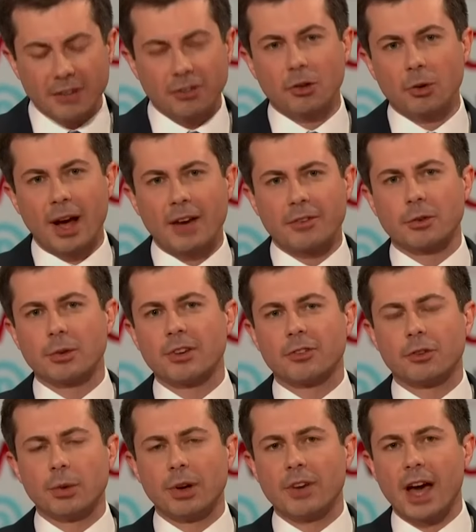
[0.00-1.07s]
On issue
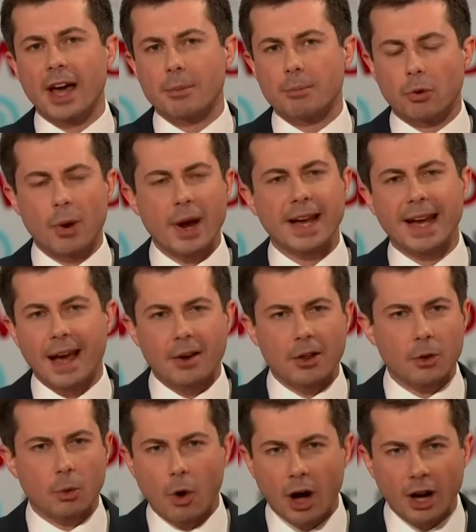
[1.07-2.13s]
after issue, we've got to
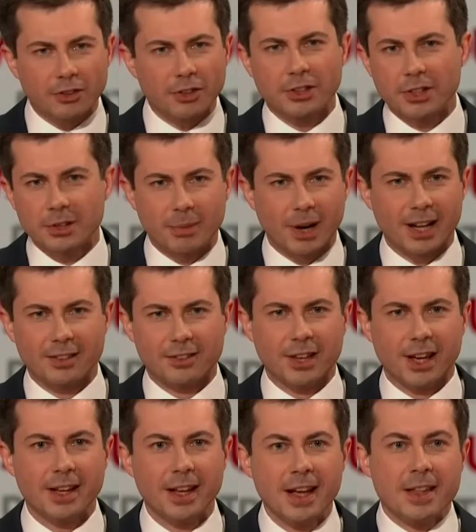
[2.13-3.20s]
break out of the Washington
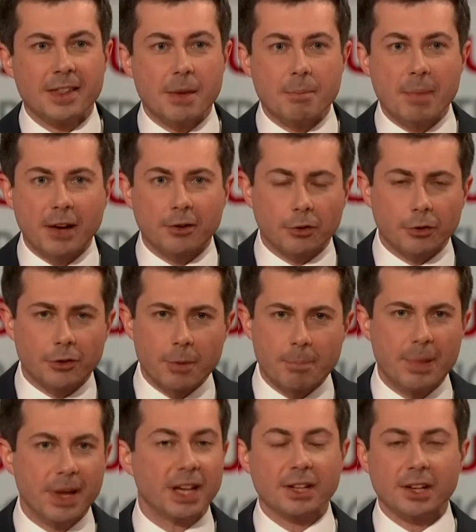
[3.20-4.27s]
mindset that
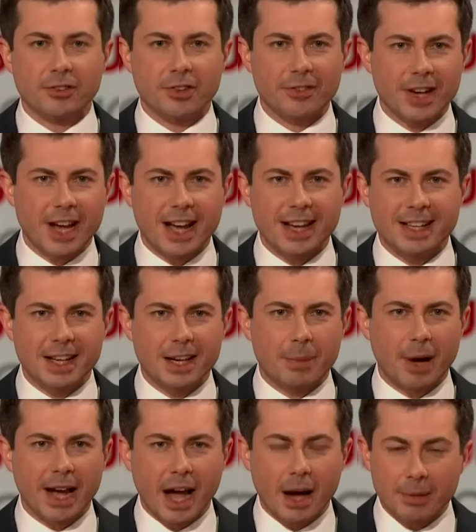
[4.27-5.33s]
measures the bigness of an
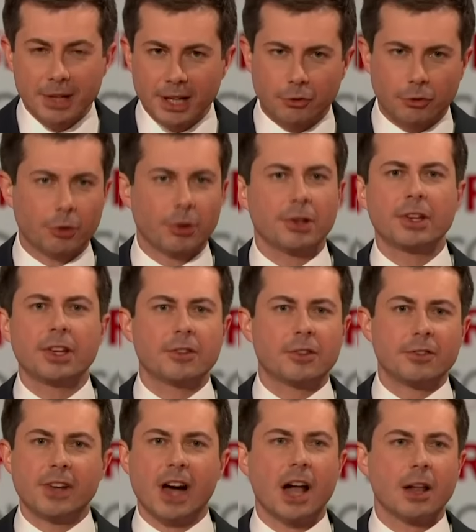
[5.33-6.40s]
idea by how many
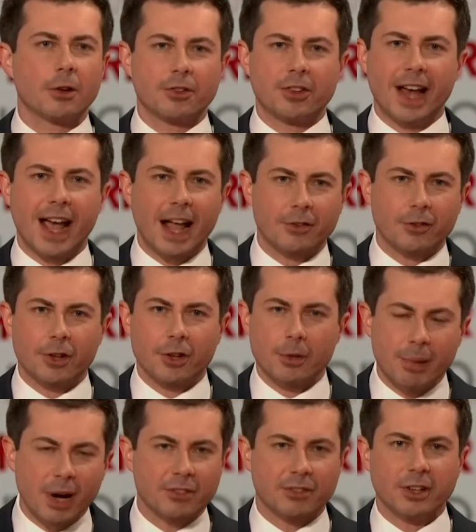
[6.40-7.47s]
trillions of dollars it
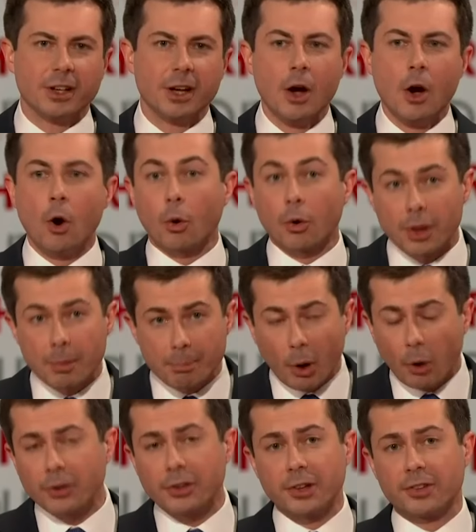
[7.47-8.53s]
adds to the budget, or
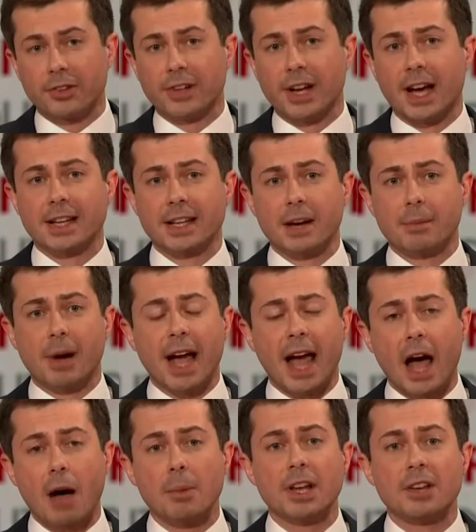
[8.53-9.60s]
the boldness of an
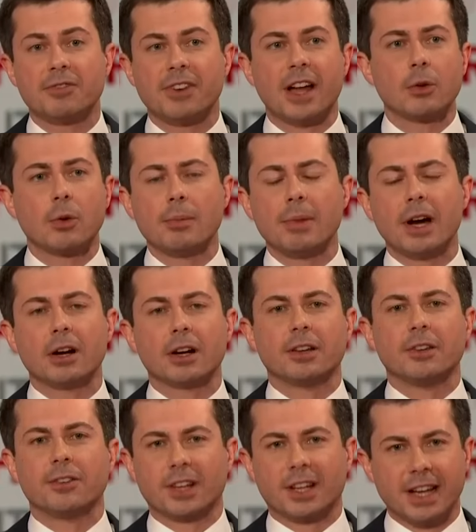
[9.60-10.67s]
idea by how many fellow
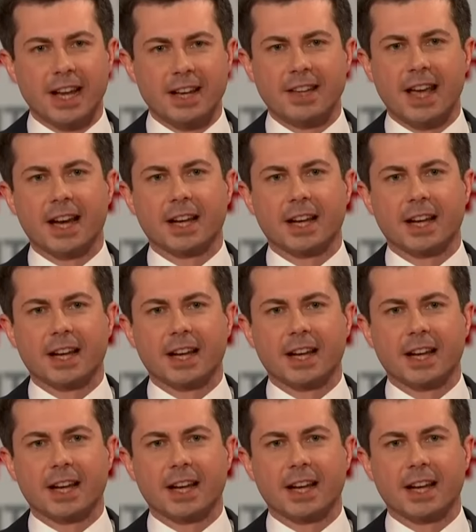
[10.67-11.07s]
Americans it can